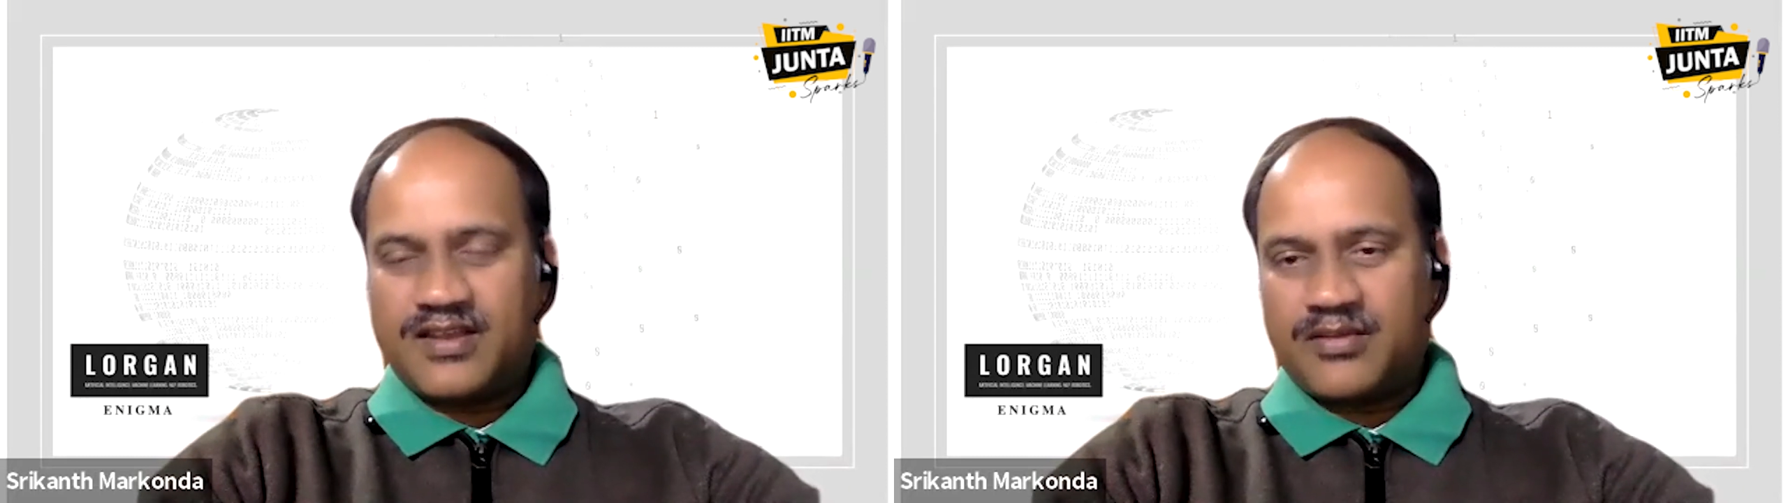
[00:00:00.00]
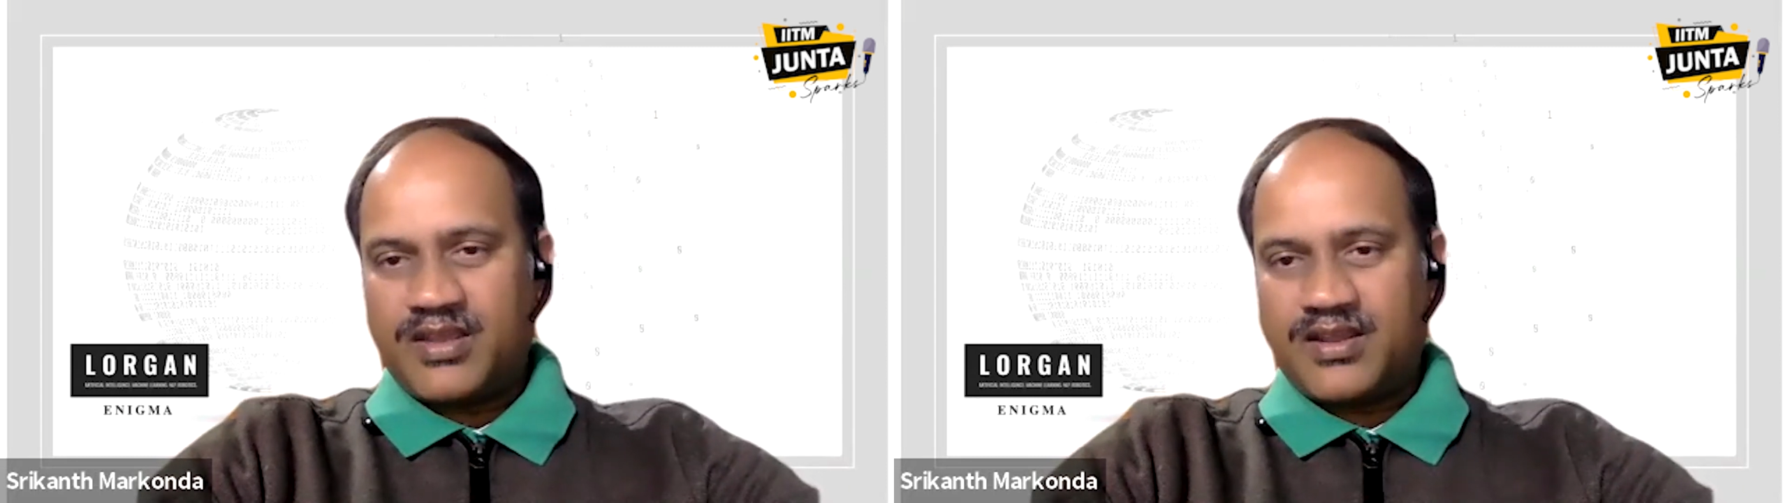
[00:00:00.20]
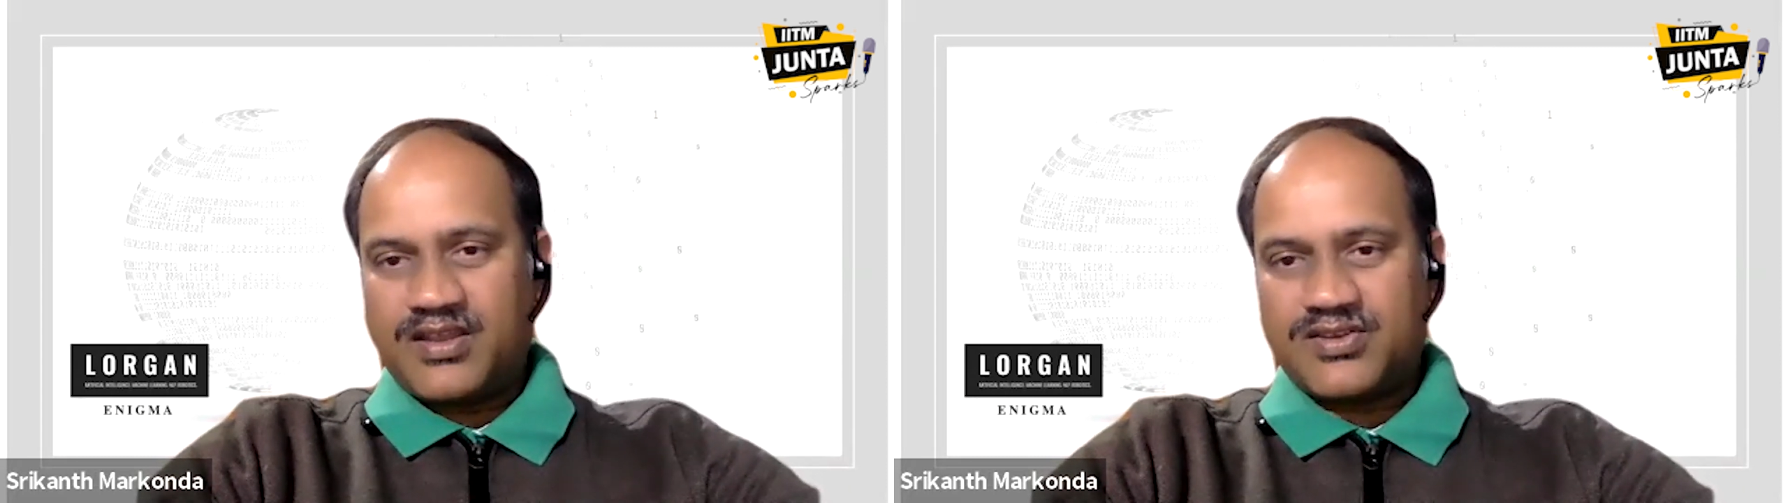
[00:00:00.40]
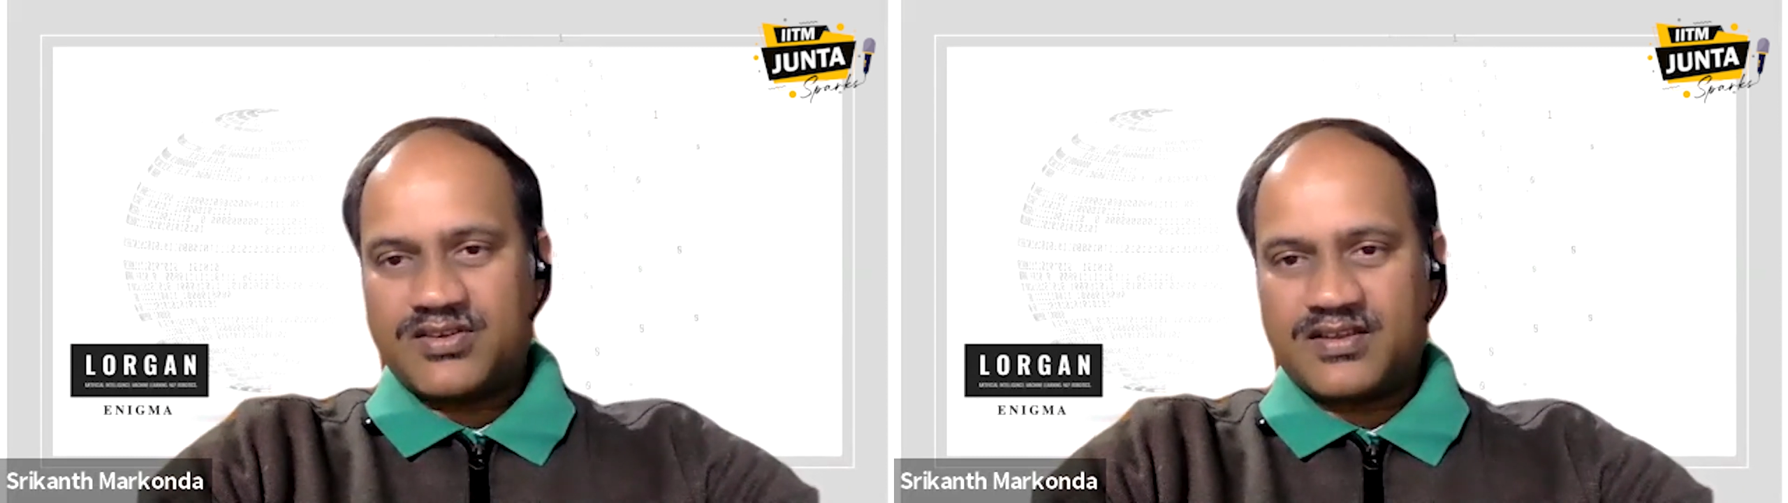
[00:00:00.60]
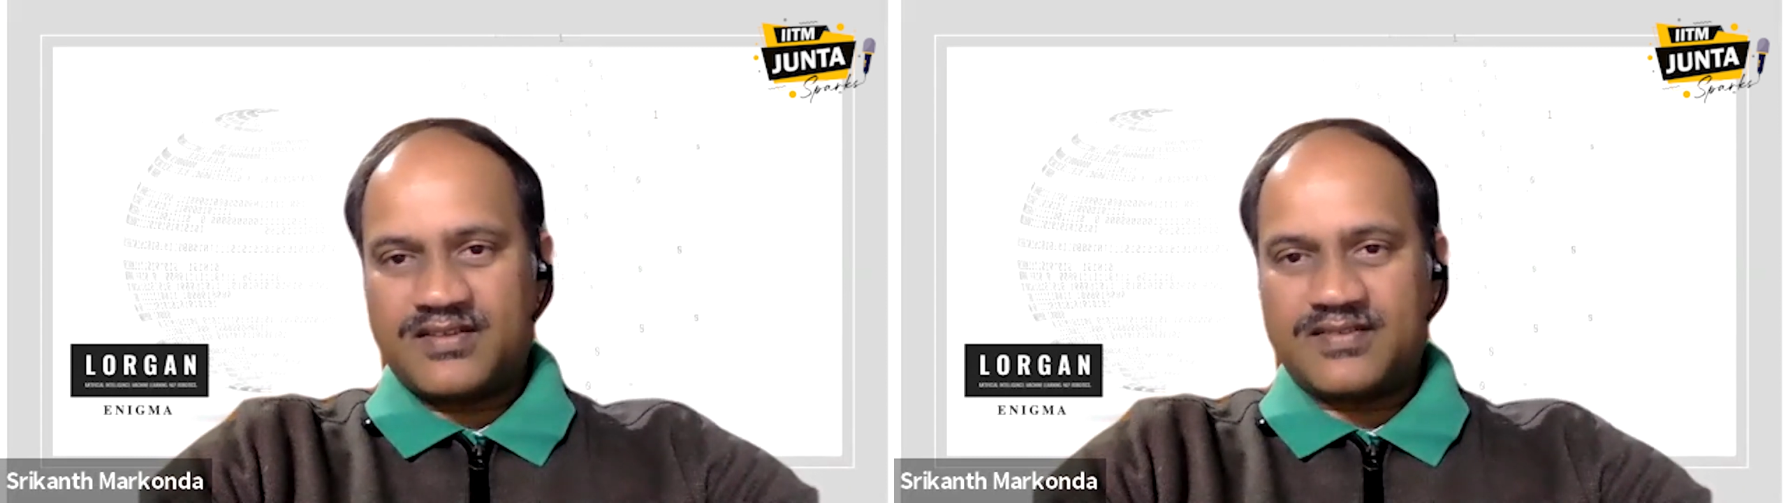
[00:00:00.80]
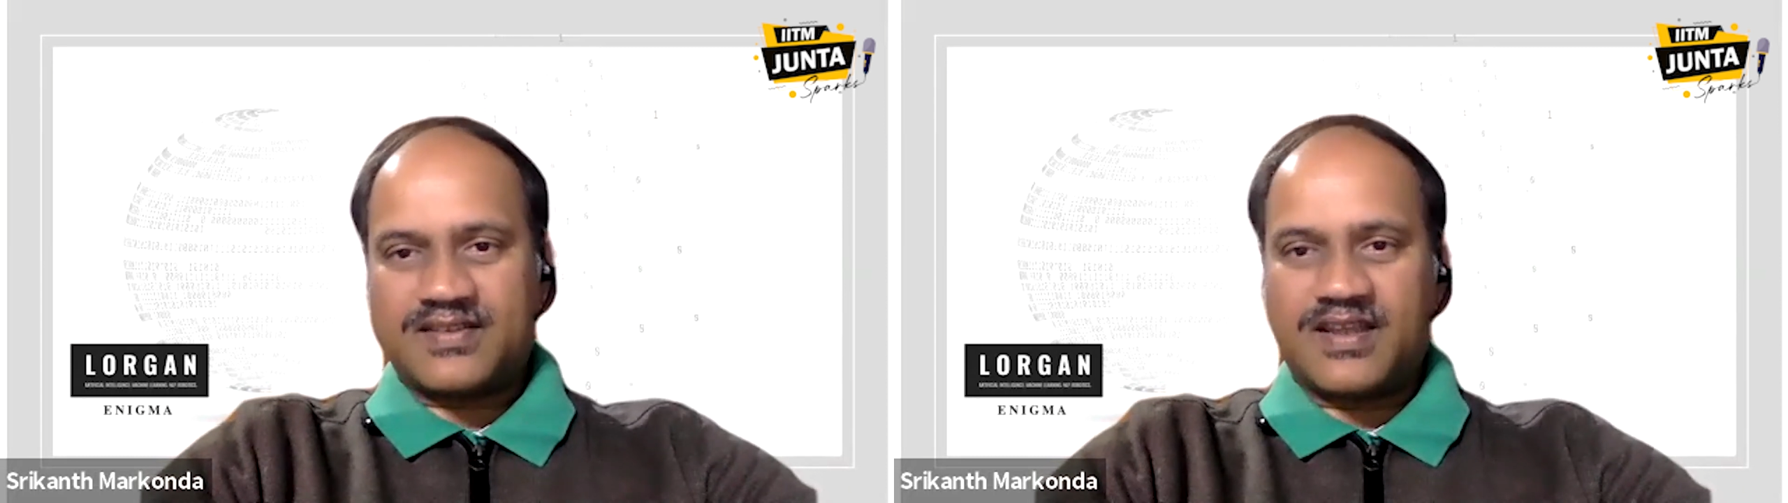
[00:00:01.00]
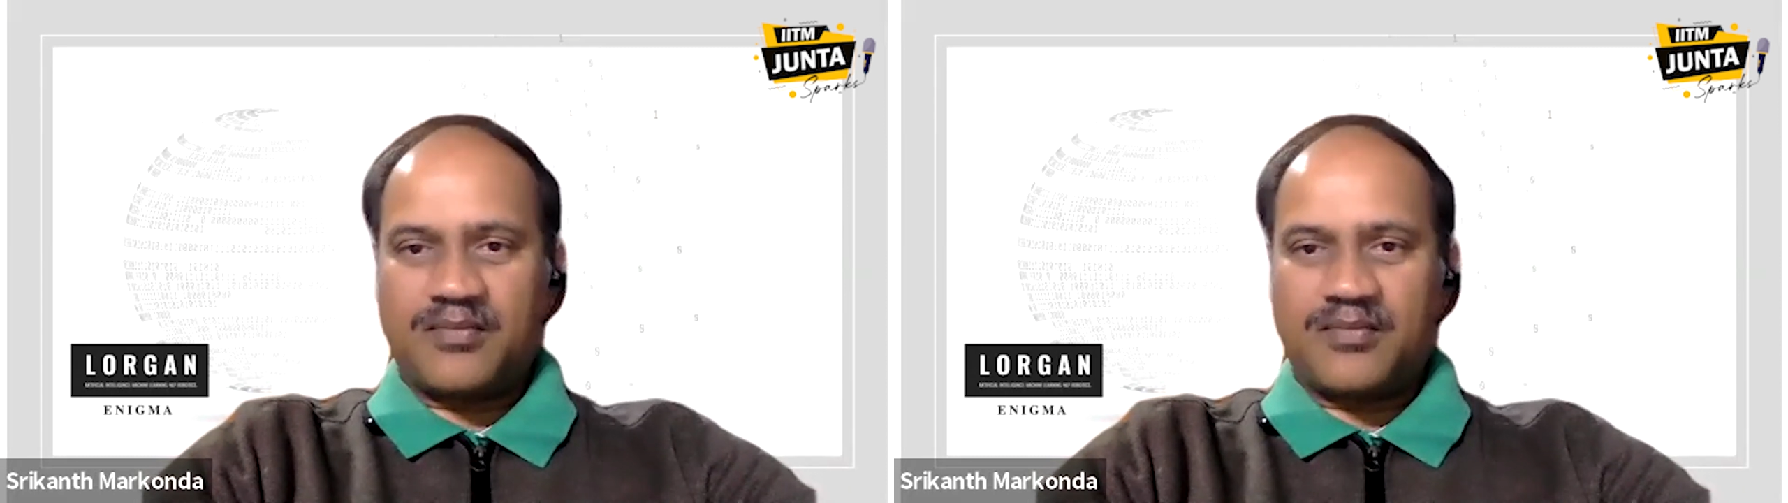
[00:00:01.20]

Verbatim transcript: telecommunications,